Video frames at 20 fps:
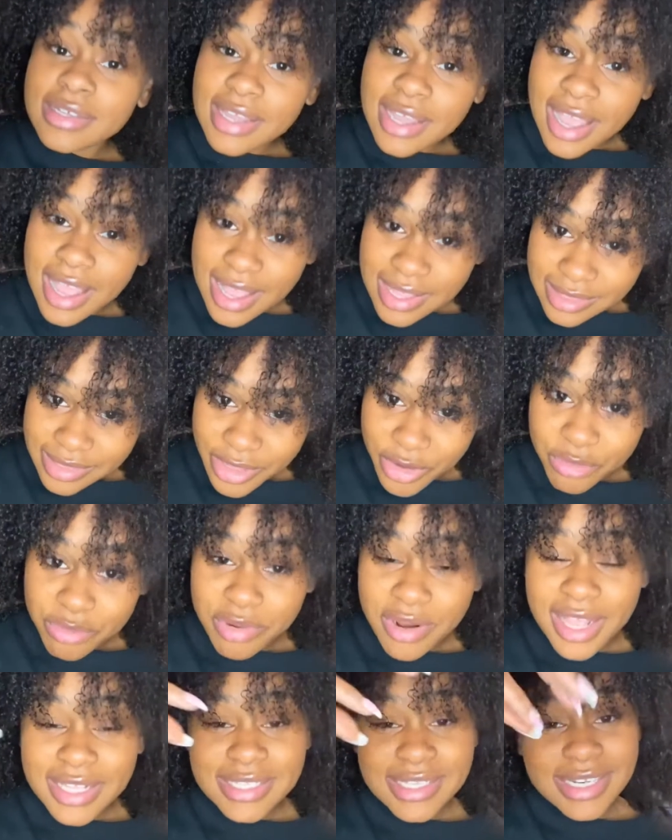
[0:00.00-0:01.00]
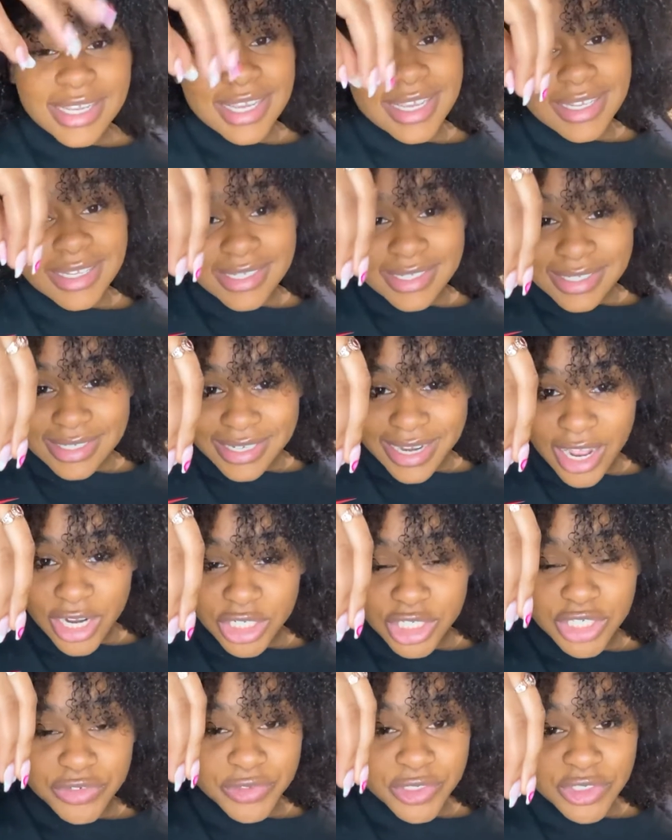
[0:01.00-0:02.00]
low porosity, naturally
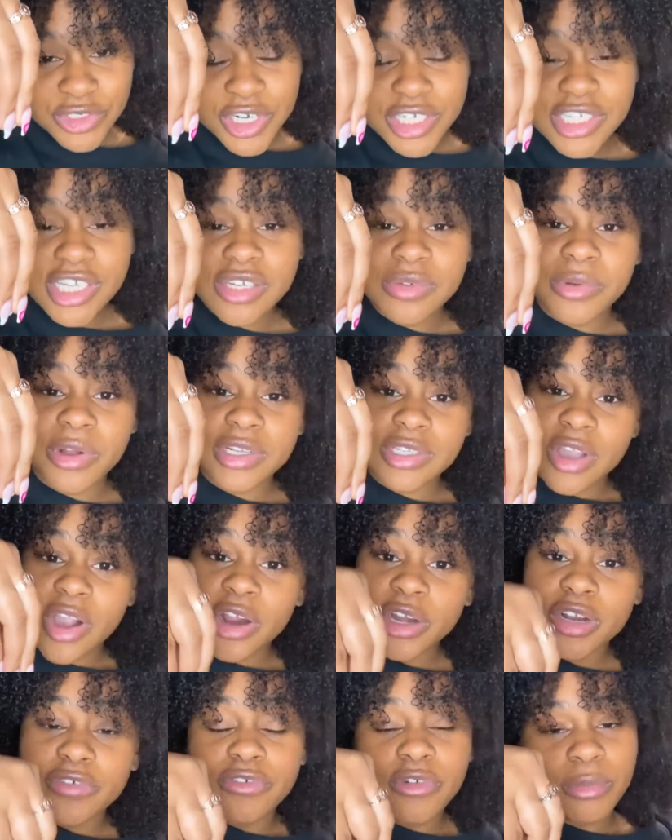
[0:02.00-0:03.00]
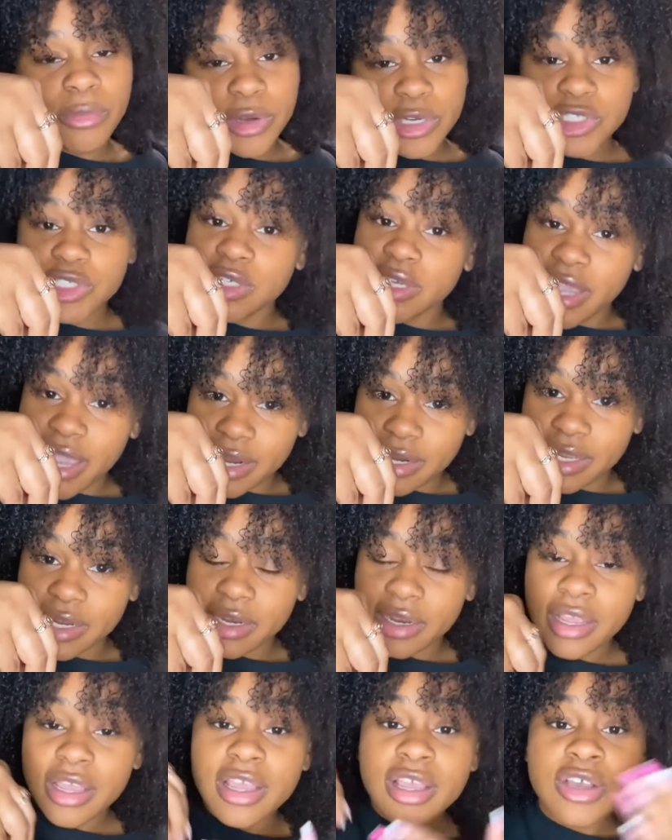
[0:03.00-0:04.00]
restricted, where it's harder for moisture to get in.
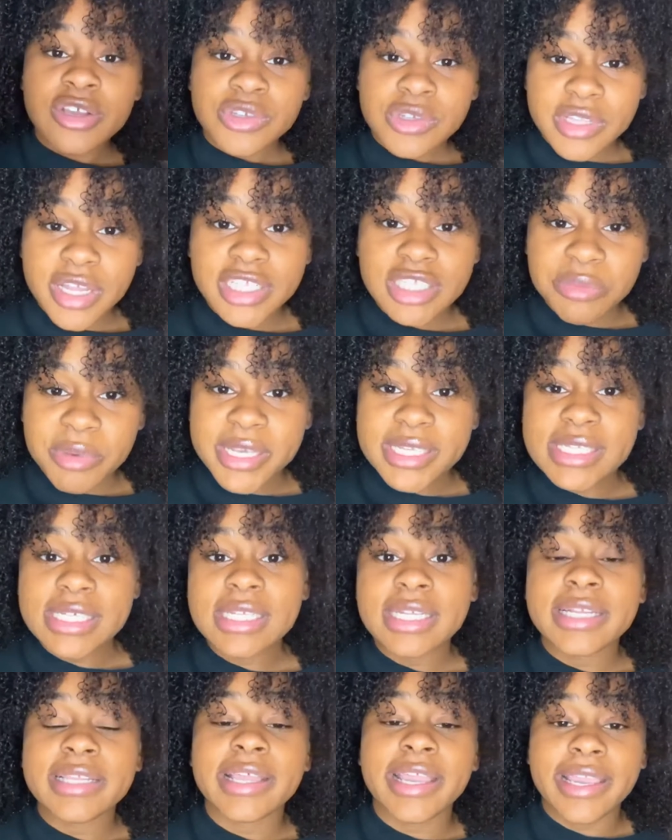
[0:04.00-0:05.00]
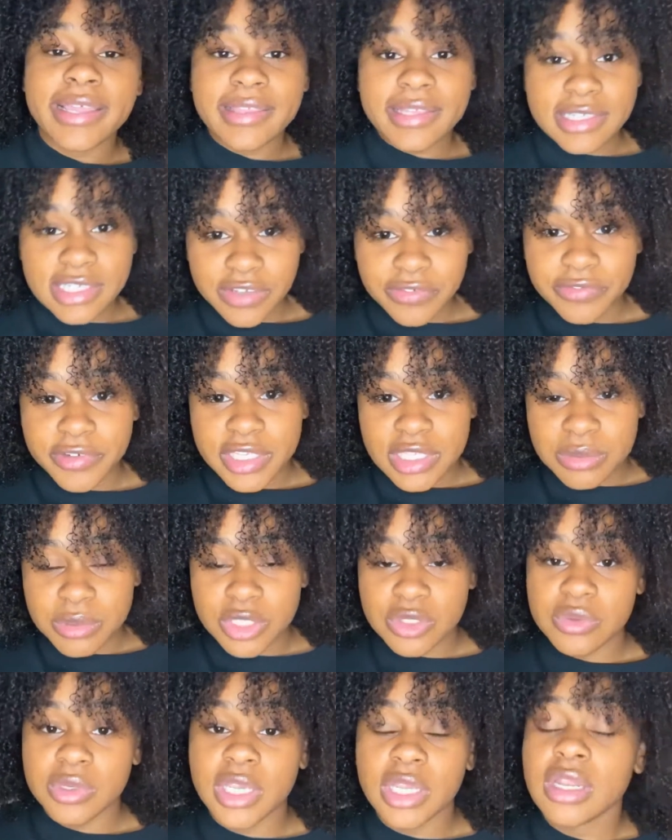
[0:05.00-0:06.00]
So that's basically like the difference
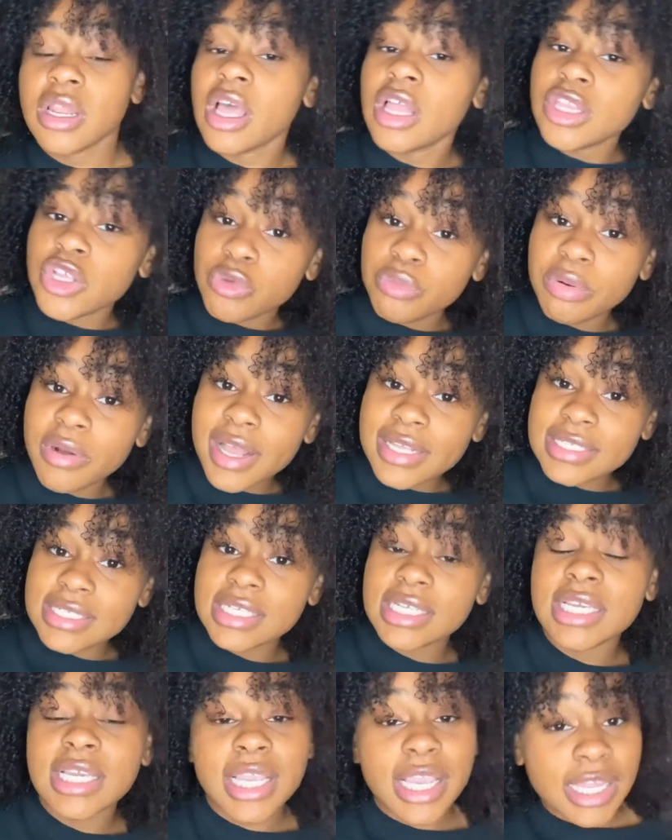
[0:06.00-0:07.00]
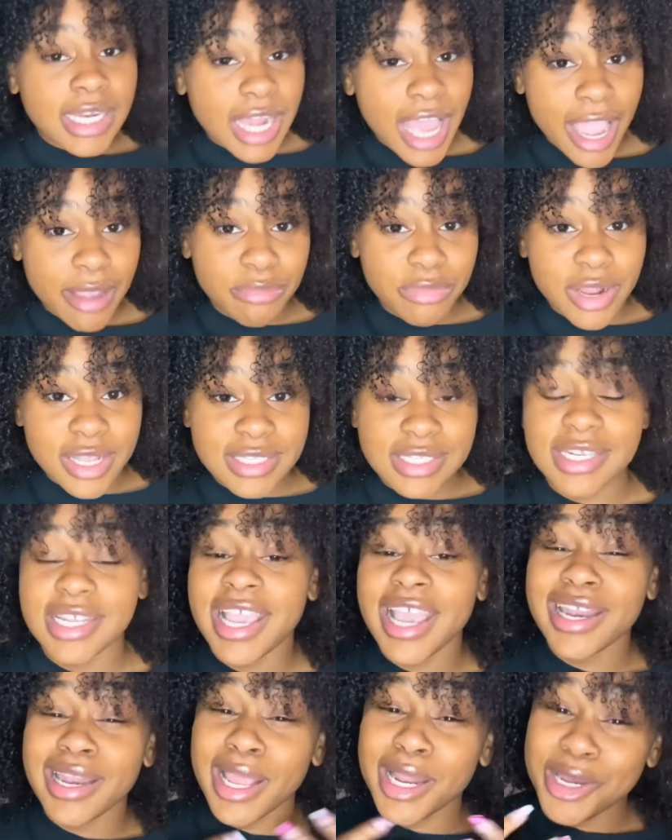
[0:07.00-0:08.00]
between low porosity and high porosity. And I
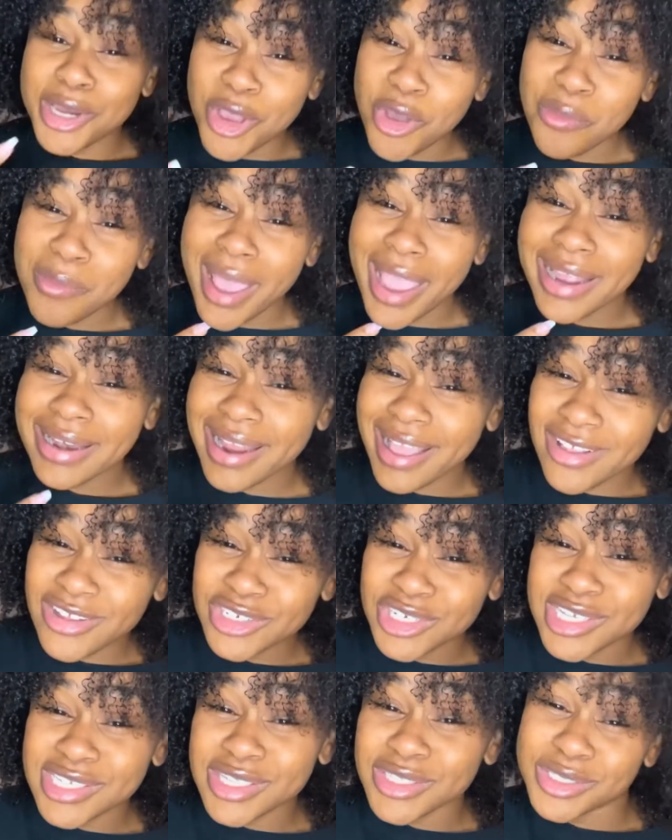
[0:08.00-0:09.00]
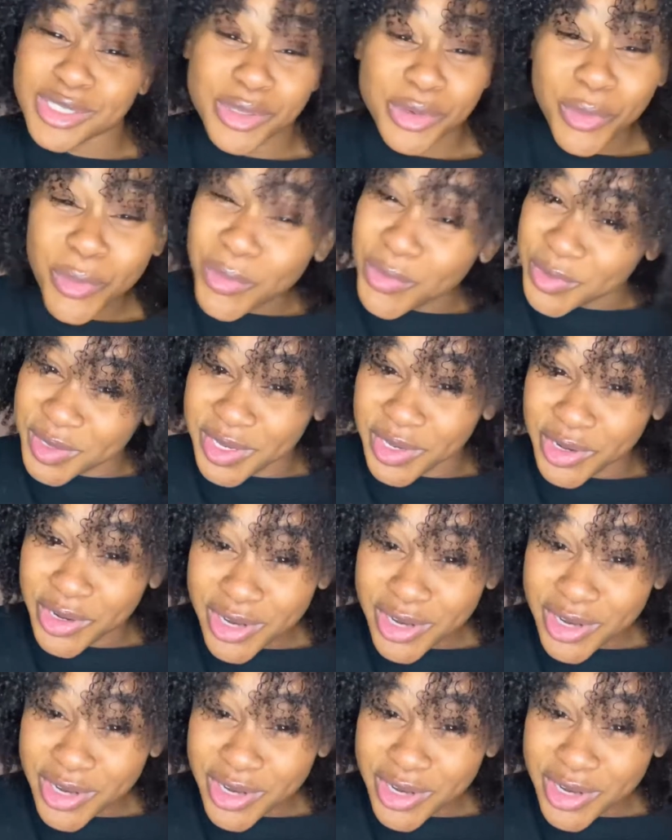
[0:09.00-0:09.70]
know my analogy is a little weird,